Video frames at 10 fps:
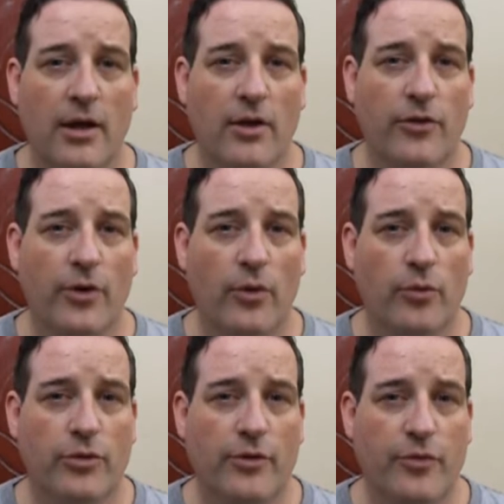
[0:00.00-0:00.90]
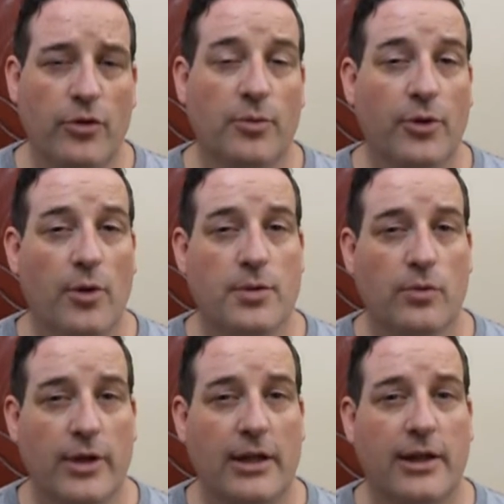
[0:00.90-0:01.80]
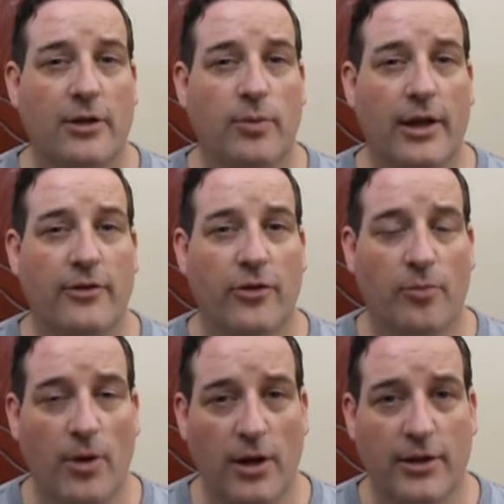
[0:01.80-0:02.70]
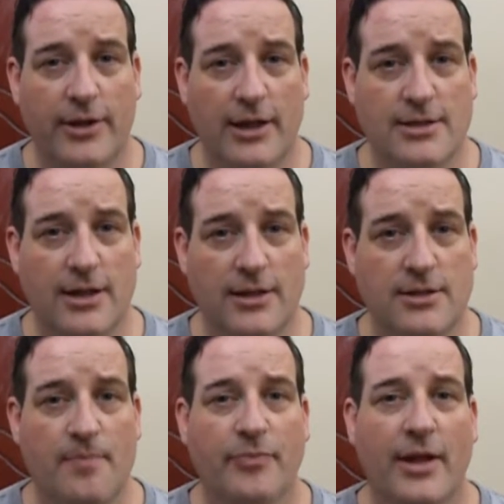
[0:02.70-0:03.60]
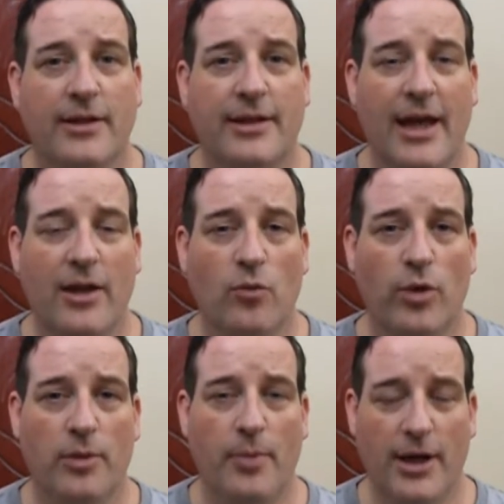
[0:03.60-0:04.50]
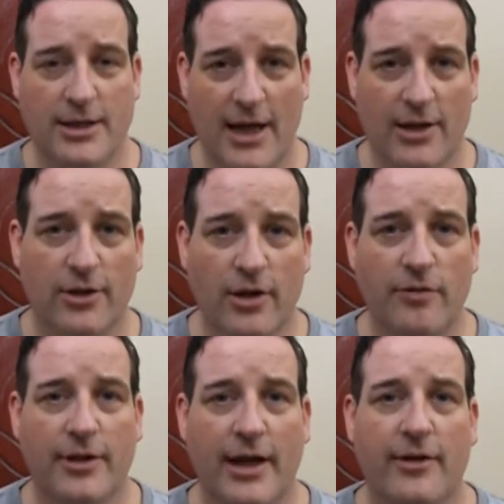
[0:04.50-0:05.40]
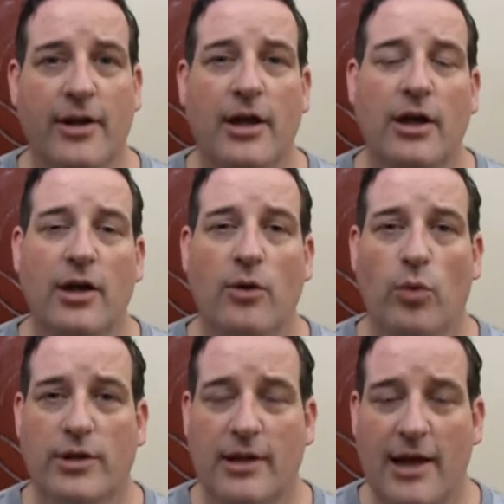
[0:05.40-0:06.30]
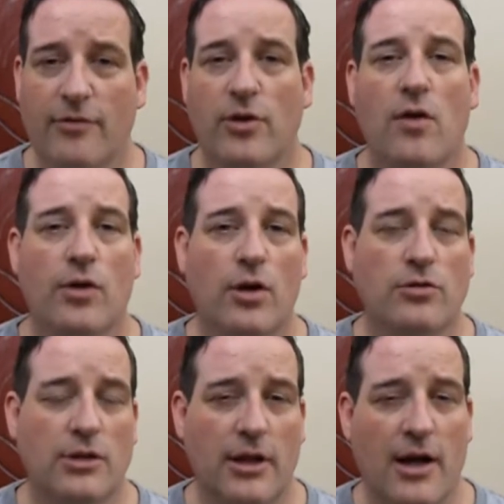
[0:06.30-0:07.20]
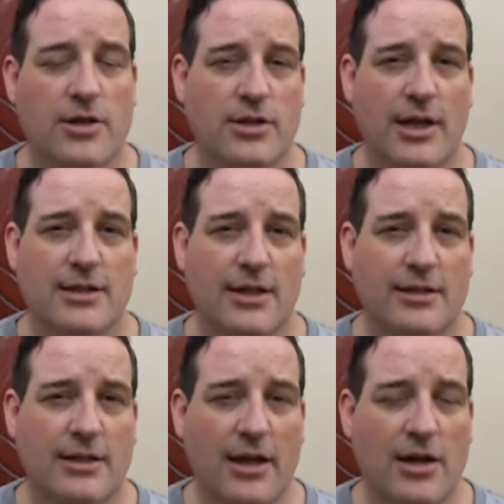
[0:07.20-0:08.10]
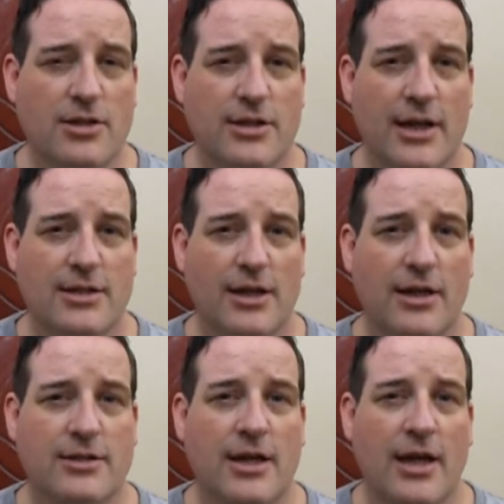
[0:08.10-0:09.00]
So the food absorption really takes place in small intestines. Then when the body's had enough of that, what's left over goes to large intestines. In large intestines,